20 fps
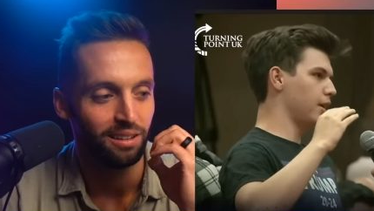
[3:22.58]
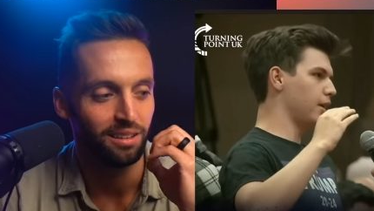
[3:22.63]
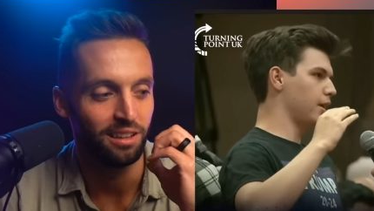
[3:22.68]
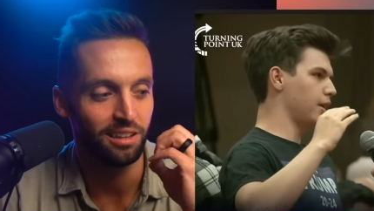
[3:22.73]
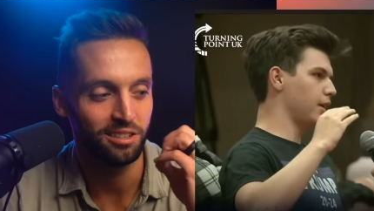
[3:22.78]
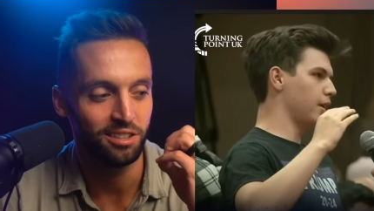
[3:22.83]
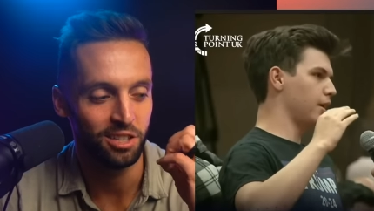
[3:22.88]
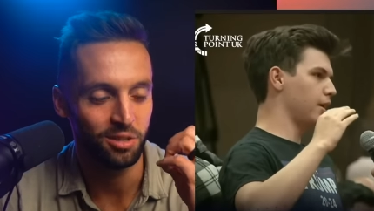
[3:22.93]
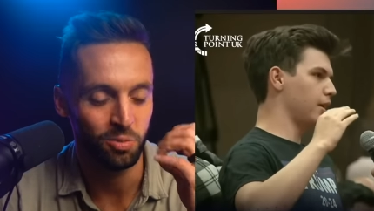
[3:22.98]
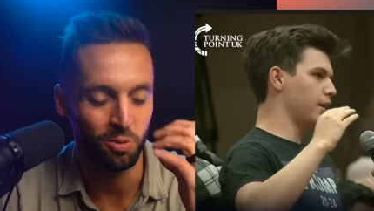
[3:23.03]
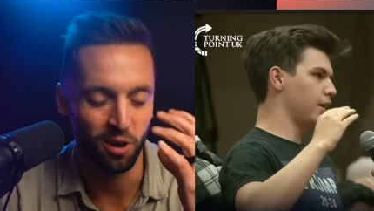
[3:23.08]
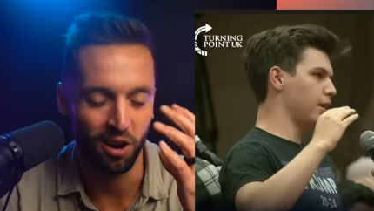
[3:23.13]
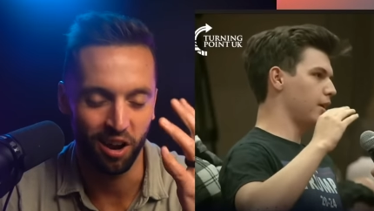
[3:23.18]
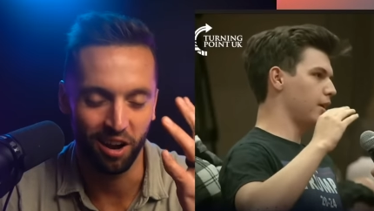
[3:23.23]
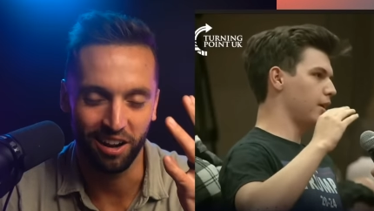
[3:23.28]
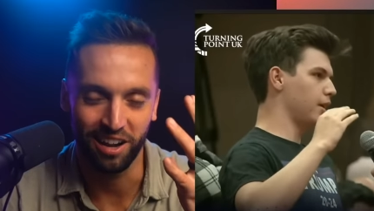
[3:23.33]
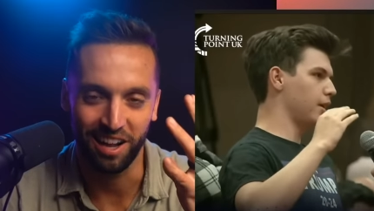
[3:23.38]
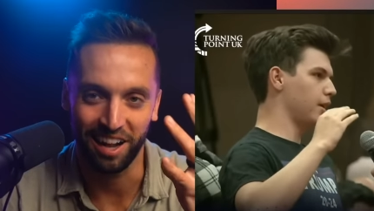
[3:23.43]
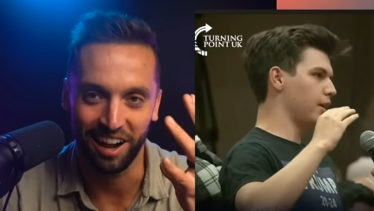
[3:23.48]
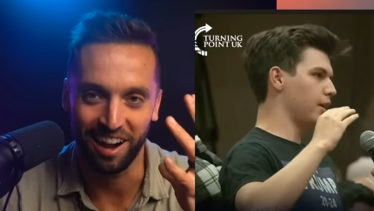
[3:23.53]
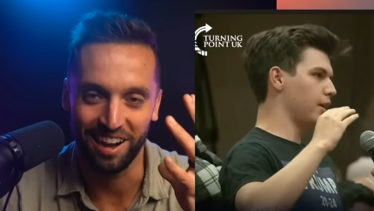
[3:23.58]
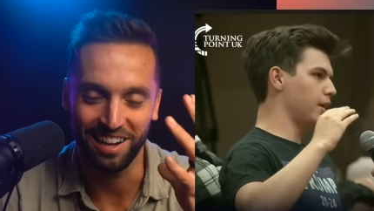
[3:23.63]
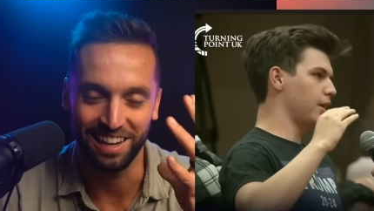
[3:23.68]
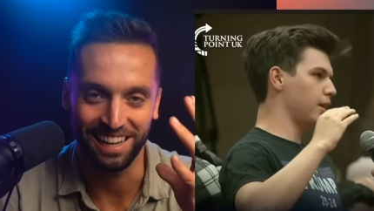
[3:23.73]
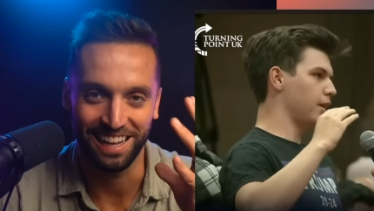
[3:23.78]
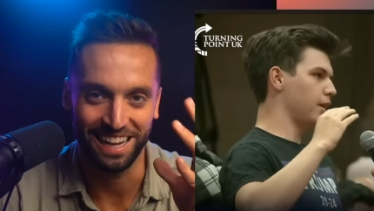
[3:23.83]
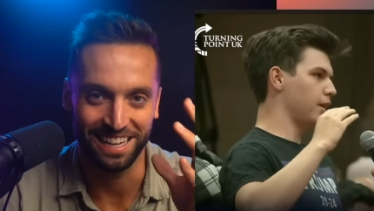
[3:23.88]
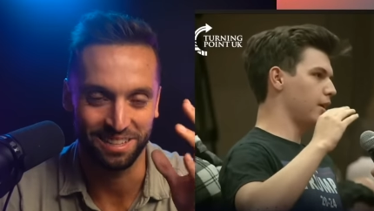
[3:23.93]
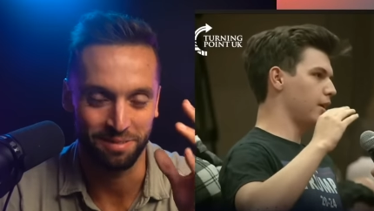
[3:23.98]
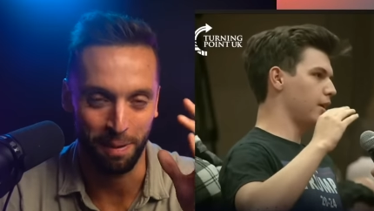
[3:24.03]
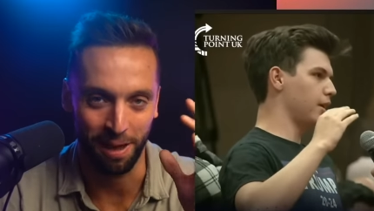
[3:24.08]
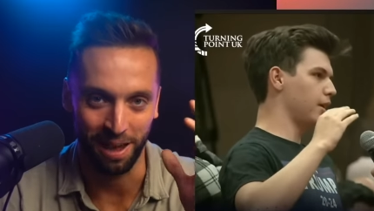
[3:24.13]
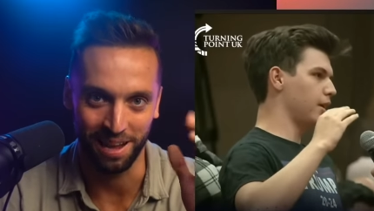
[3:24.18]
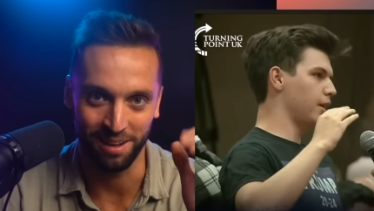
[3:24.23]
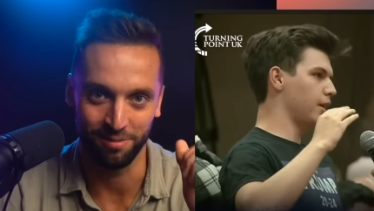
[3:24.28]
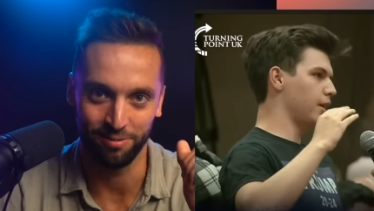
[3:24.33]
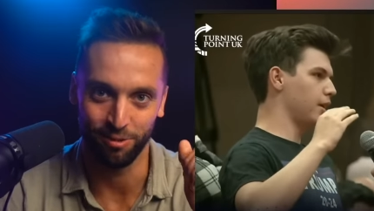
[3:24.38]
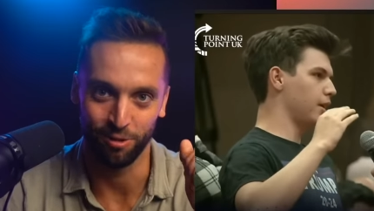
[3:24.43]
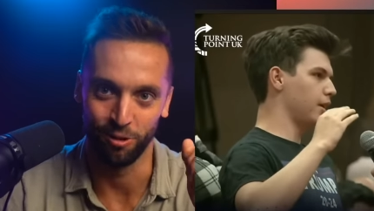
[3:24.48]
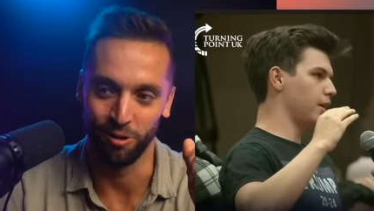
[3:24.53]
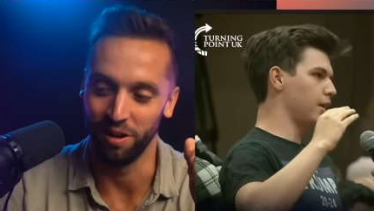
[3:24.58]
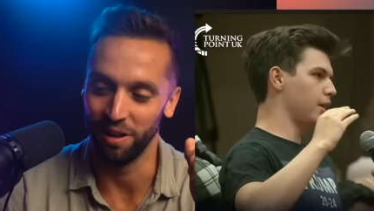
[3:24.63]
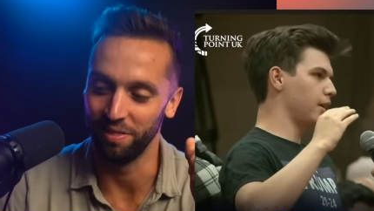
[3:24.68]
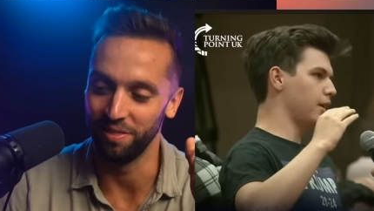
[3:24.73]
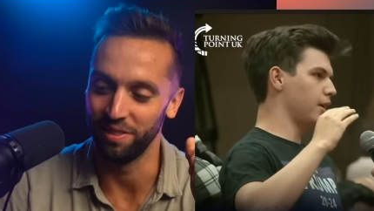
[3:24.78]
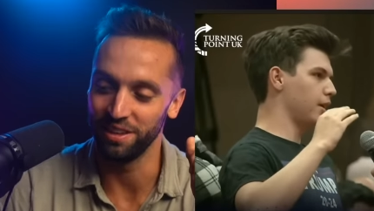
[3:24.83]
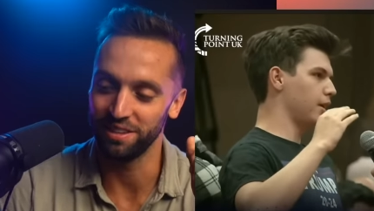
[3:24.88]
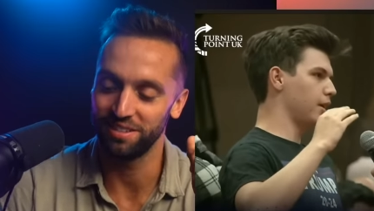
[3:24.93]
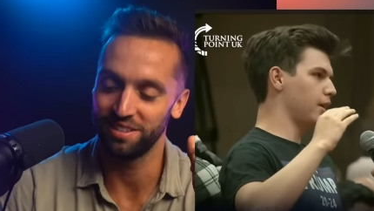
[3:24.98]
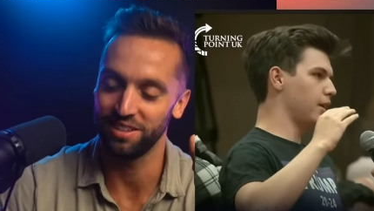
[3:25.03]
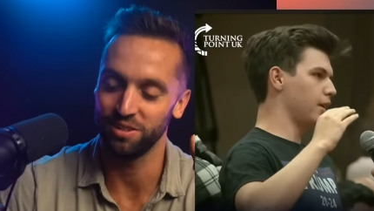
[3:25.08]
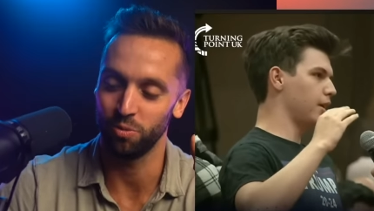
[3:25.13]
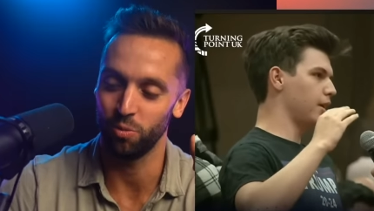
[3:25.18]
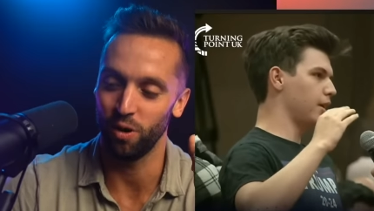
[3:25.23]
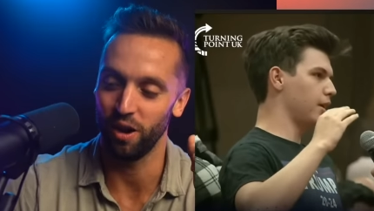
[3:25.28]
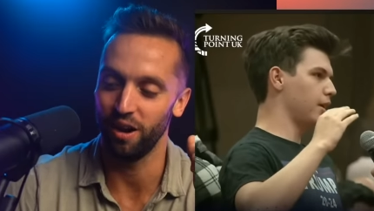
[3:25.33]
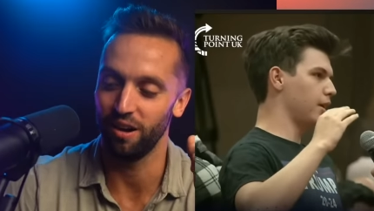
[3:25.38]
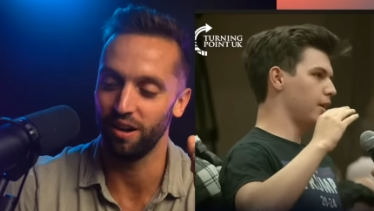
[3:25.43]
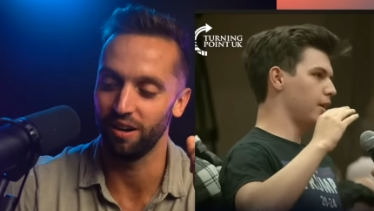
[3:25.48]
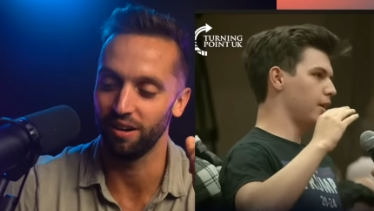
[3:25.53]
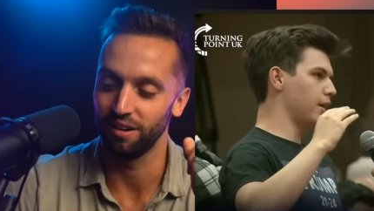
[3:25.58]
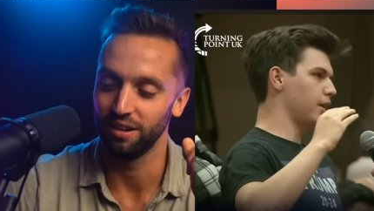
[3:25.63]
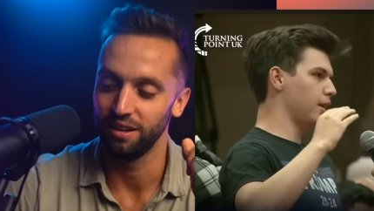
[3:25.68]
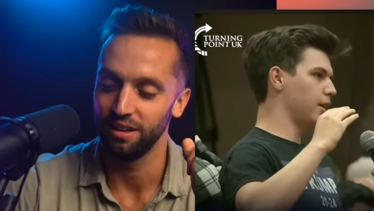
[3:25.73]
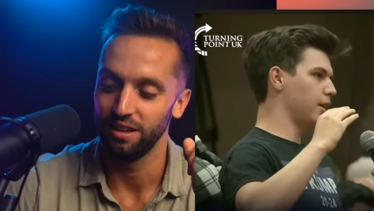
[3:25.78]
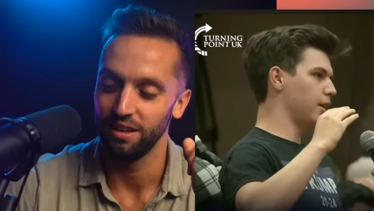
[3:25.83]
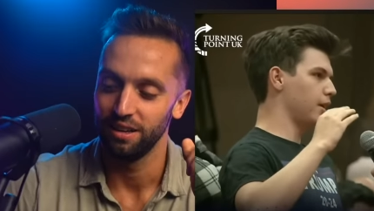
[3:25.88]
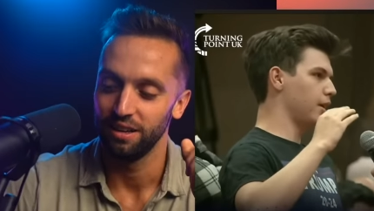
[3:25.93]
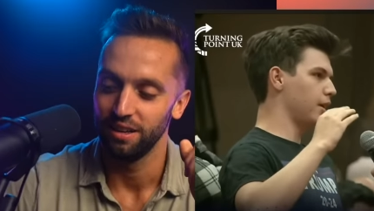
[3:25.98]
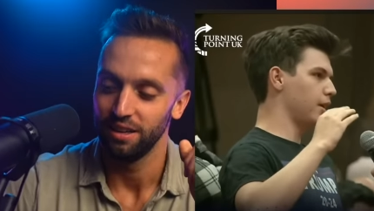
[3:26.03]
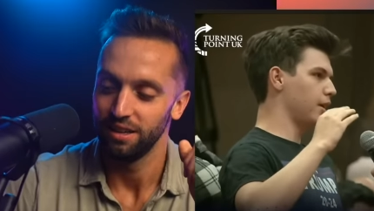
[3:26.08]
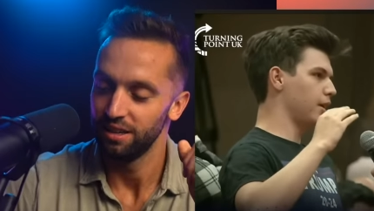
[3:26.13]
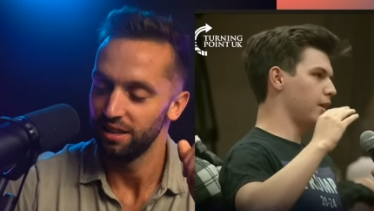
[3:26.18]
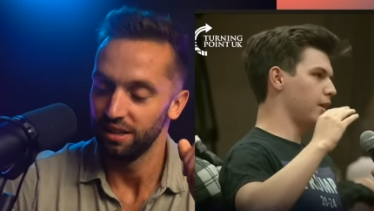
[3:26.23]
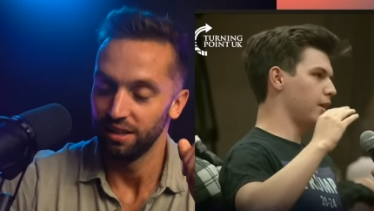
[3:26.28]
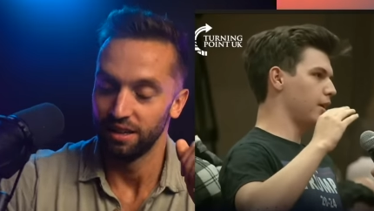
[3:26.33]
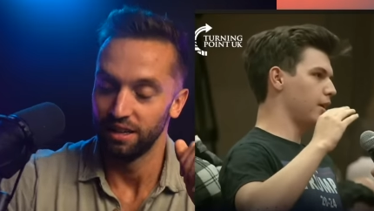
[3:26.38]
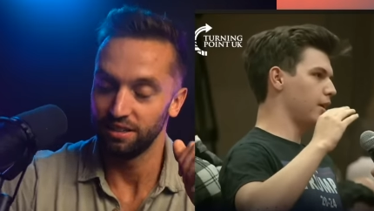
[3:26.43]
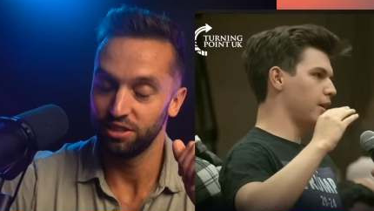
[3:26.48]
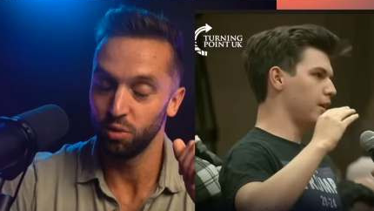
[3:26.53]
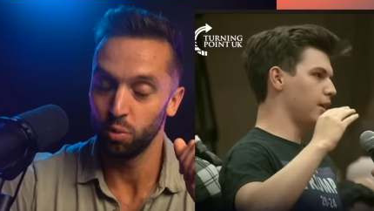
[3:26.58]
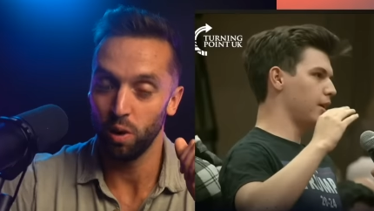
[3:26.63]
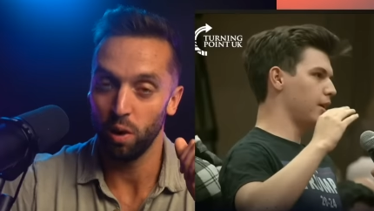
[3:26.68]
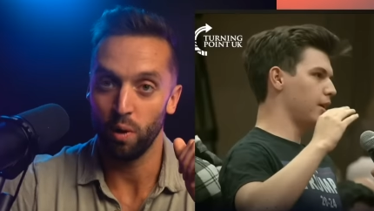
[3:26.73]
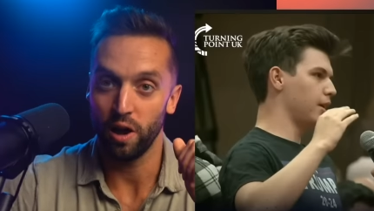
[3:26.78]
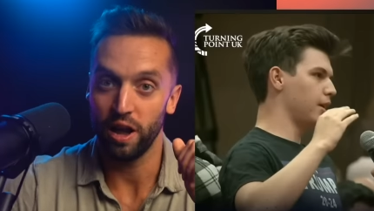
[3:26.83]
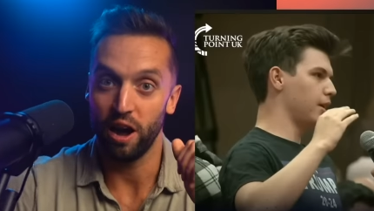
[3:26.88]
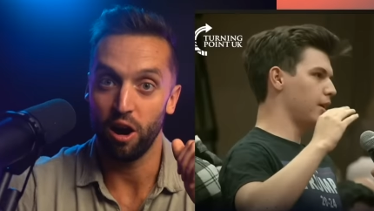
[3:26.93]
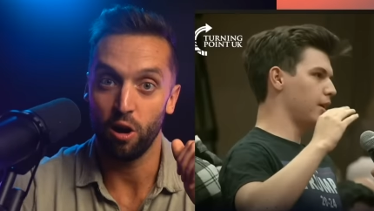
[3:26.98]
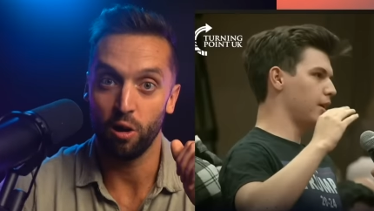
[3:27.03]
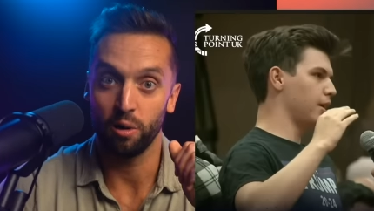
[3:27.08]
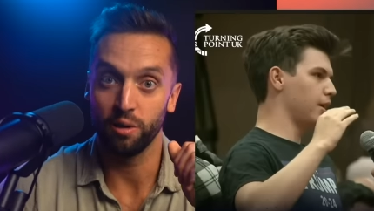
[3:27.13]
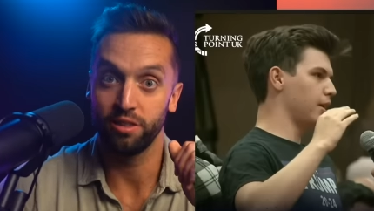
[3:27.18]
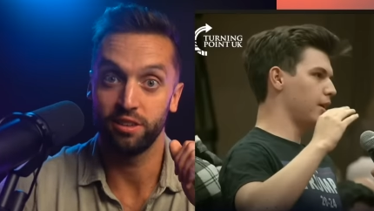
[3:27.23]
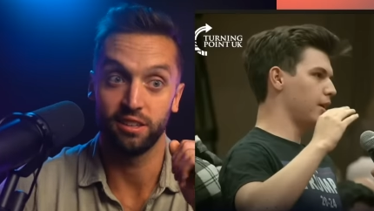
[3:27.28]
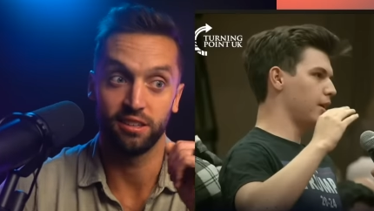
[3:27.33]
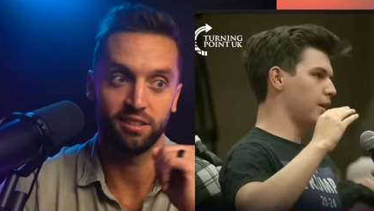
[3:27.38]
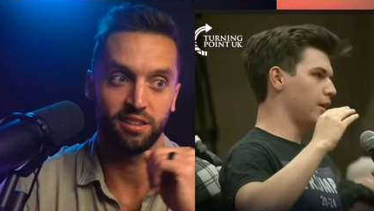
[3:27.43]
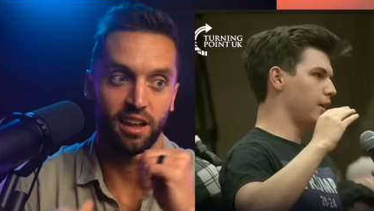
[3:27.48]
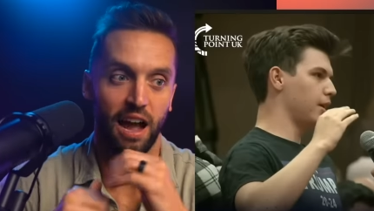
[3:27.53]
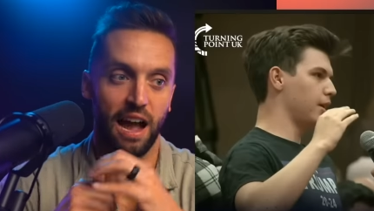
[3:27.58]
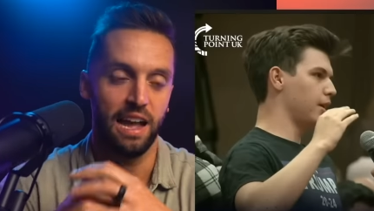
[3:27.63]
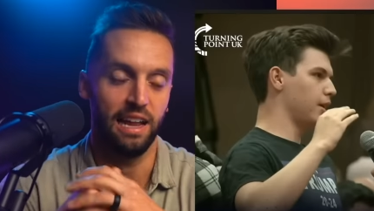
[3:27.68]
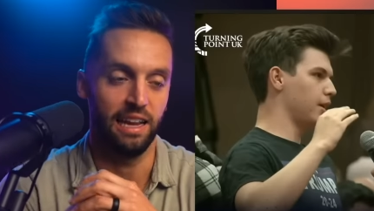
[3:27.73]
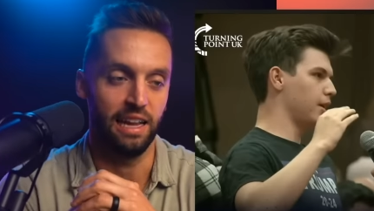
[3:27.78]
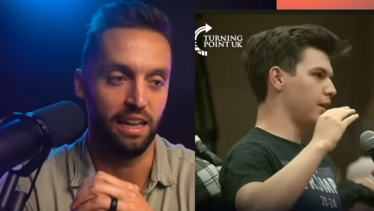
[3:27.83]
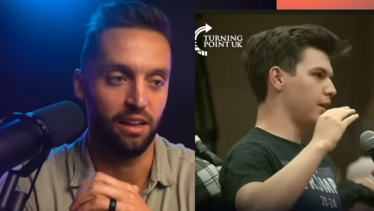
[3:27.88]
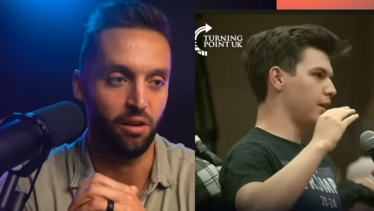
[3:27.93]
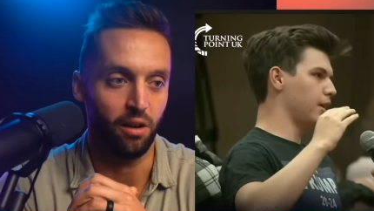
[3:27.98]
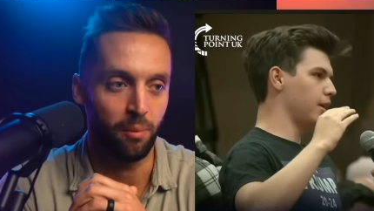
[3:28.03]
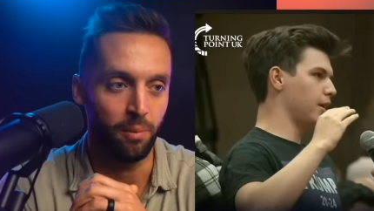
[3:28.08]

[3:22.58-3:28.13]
Speaker 1: this is where it kind of gets painful, and this is where this is where we are in society.